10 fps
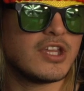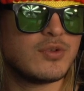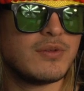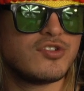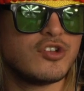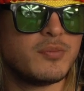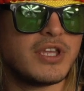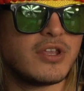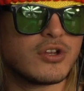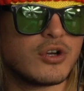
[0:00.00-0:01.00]
Next, we have Subi,
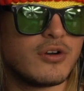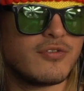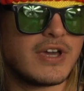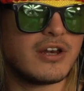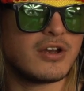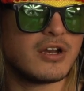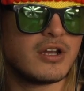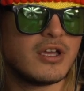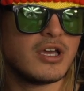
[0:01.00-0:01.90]
another co-founder.